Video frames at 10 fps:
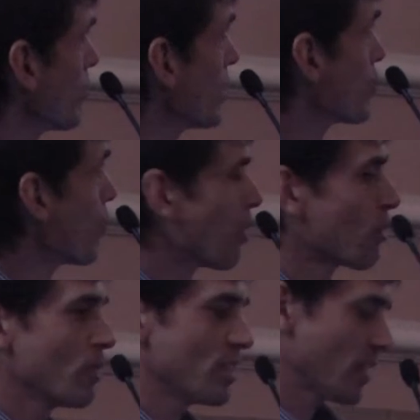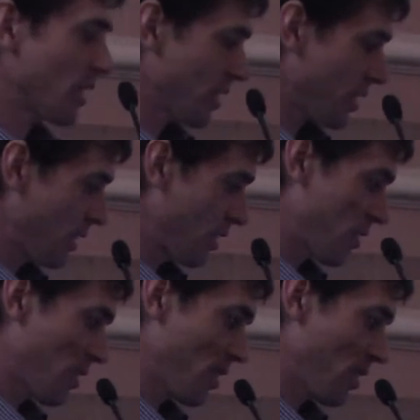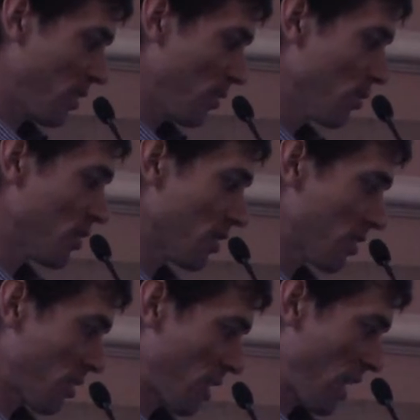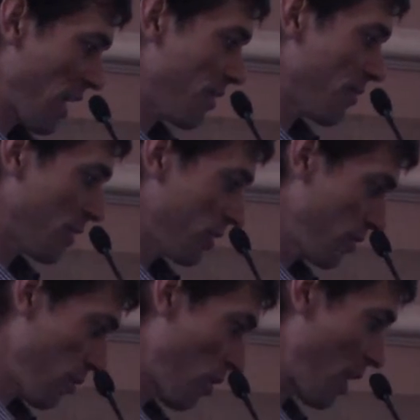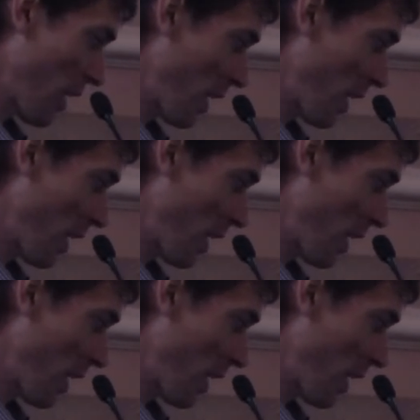which works with data that users have or are